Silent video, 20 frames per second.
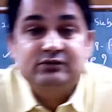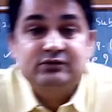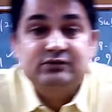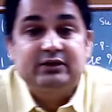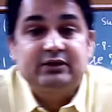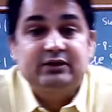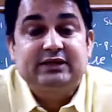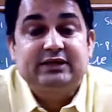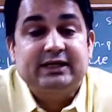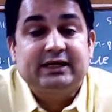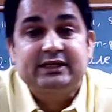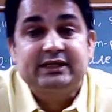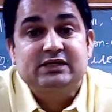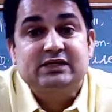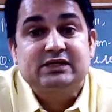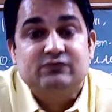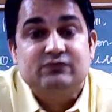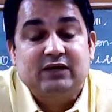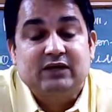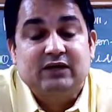So in that case,
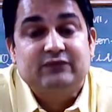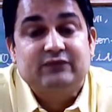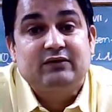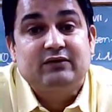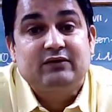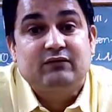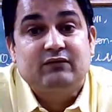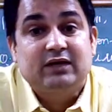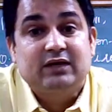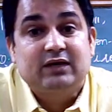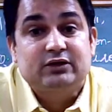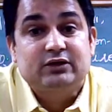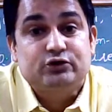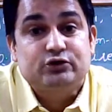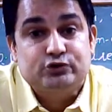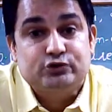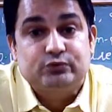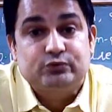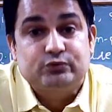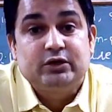what will water
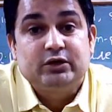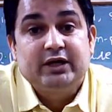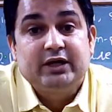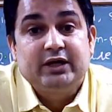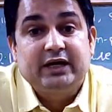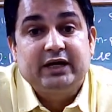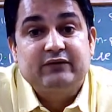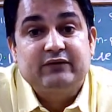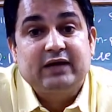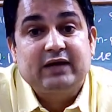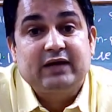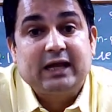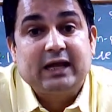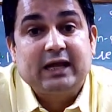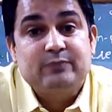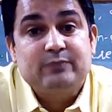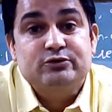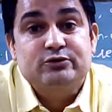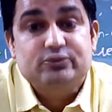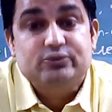do? It will
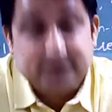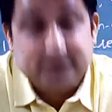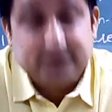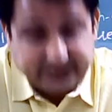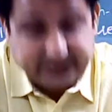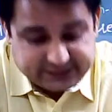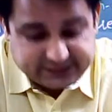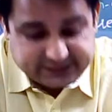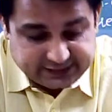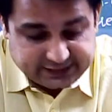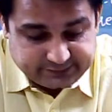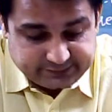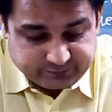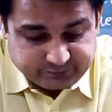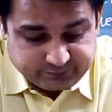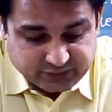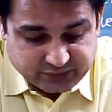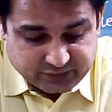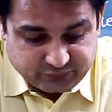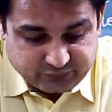help to spread the
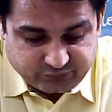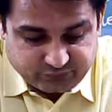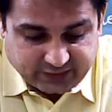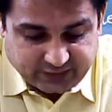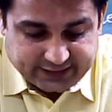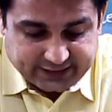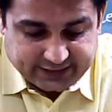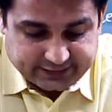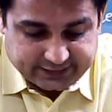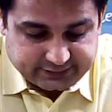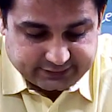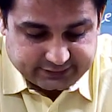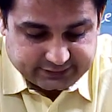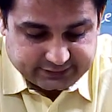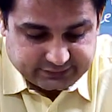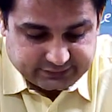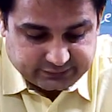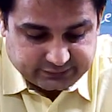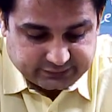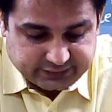fire.
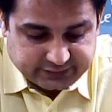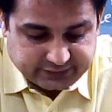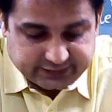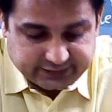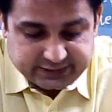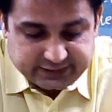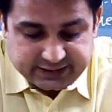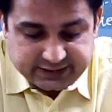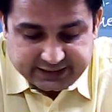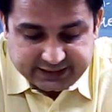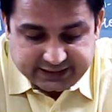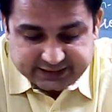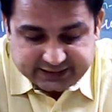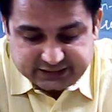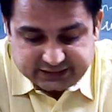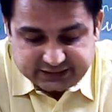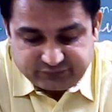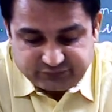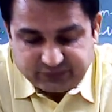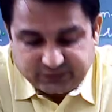Okay,
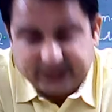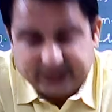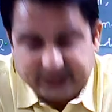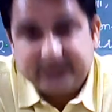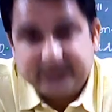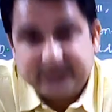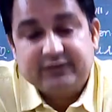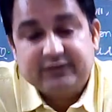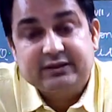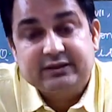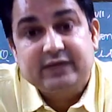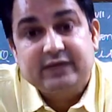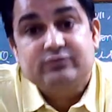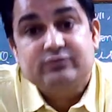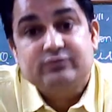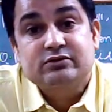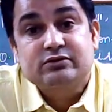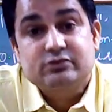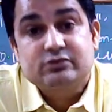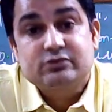electric fire
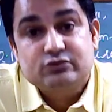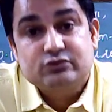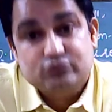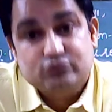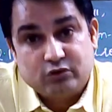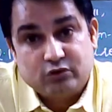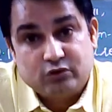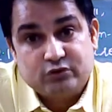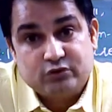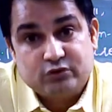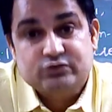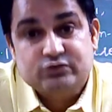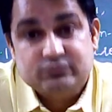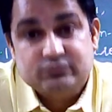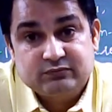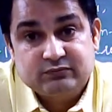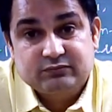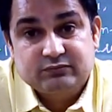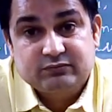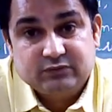gives shocks,
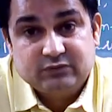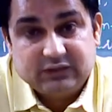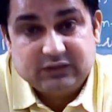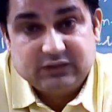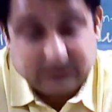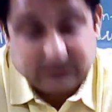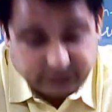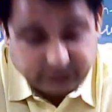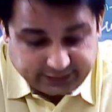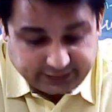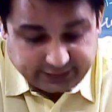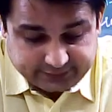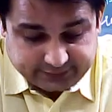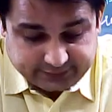okay,